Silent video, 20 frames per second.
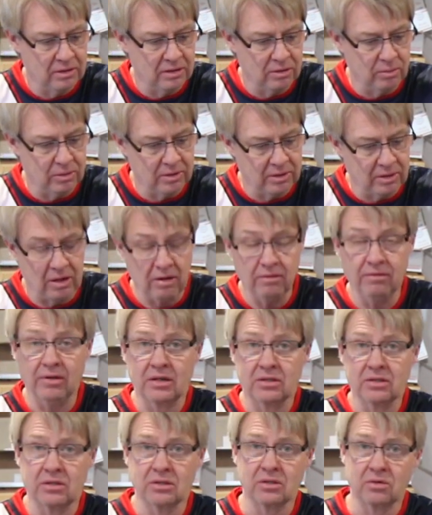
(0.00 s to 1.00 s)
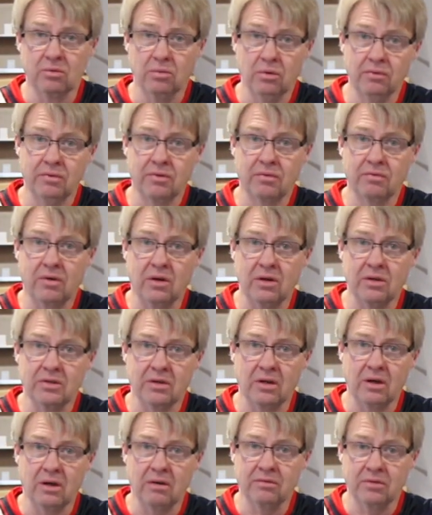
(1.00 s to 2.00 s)
that when the off-axis of the woofer falls
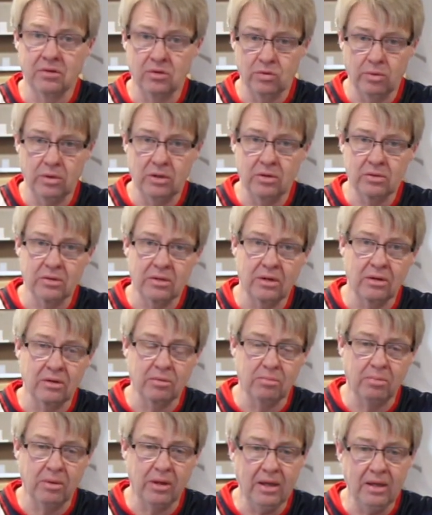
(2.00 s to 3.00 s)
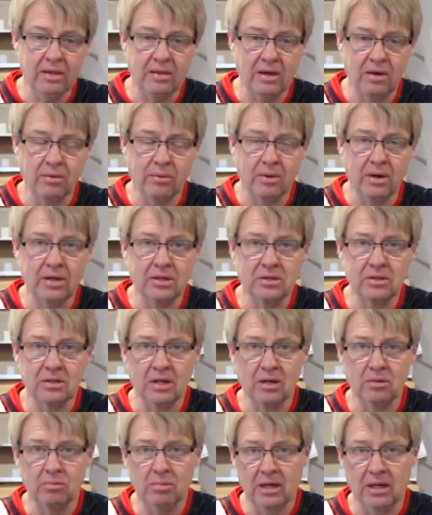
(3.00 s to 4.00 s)
off, the tweeter's there to play that range
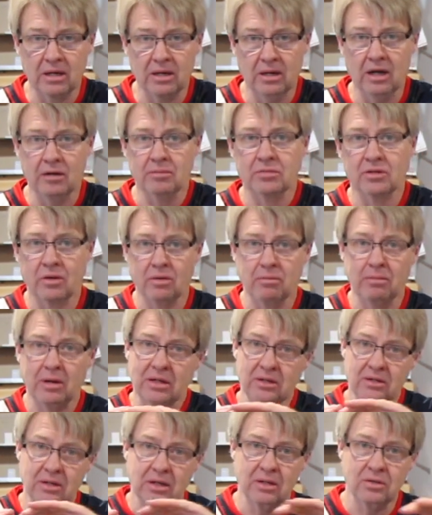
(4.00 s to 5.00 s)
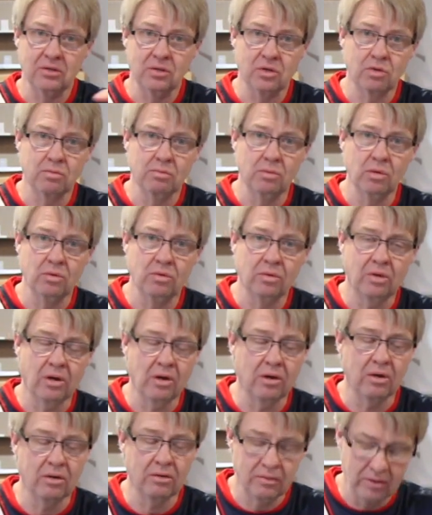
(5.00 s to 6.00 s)
and pick it up, so it maintains a smooth
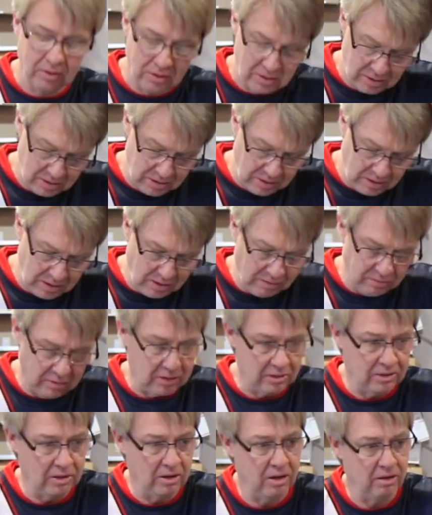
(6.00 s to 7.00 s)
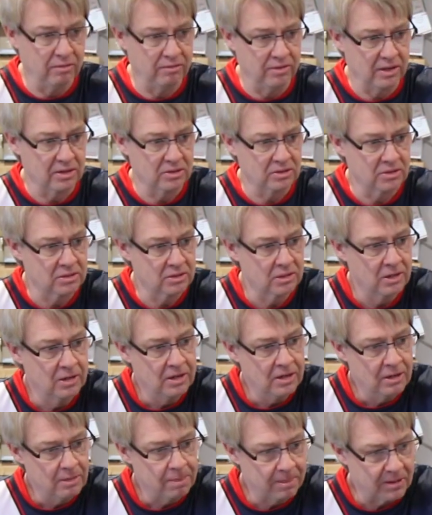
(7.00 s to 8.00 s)
curve even in the off-axis.
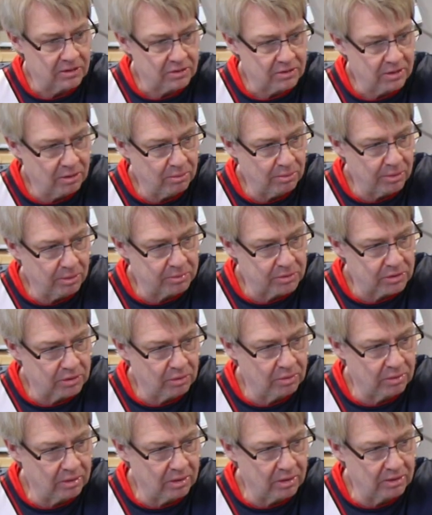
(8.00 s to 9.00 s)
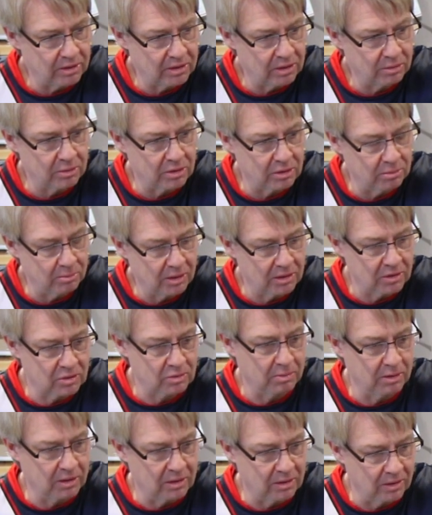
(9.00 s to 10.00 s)
That's not what was going on here with the BIC
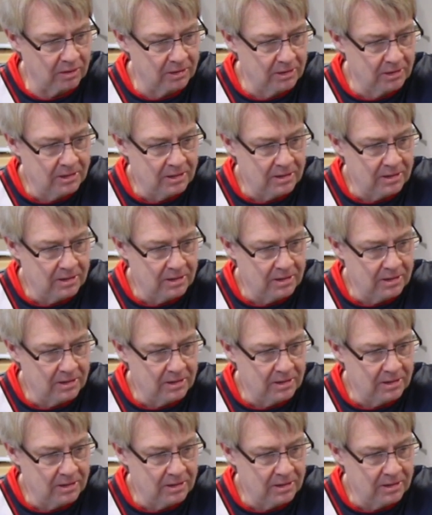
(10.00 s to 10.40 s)
speaker.